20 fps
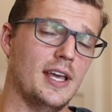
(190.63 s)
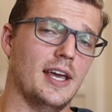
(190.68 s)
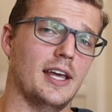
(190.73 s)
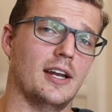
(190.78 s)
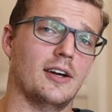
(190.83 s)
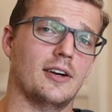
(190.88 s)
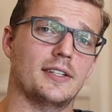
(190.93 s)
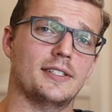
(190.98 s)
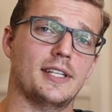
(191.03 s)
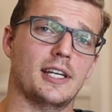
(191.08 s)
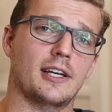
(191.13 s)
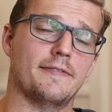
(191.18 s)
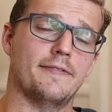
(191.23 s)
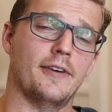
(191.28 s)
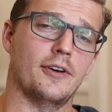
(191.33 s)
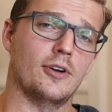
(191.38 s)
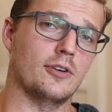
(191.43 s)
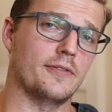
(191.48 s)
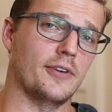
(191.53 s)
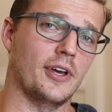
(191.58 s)
and I'm gonna take a
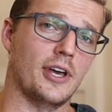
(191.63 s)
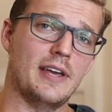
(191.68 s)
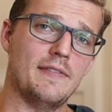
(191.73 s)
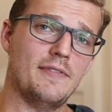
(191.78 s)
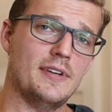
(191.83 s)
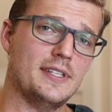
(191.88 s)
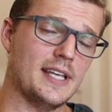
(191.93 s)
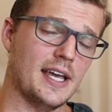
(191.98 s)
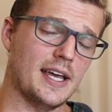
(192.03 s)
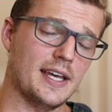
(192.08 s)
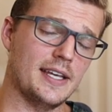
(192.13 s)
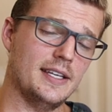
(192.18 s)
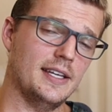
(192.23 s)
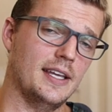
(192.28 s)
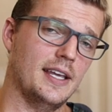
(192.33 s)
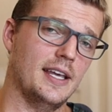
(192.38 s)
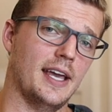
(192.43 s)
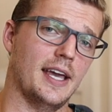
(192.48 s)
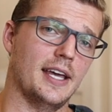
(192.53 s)
photo of her every day,